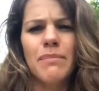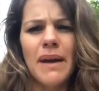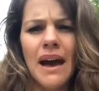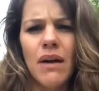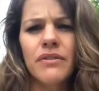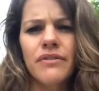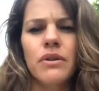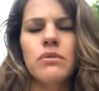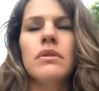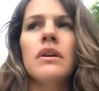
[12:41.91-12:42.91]

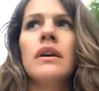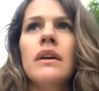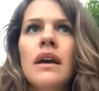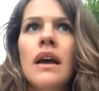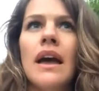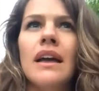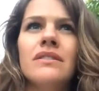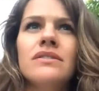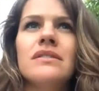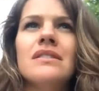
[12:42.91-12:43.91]
powerful. And
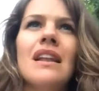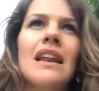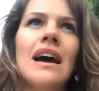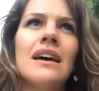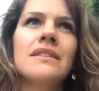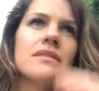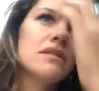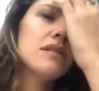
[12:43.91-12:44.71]
just in the last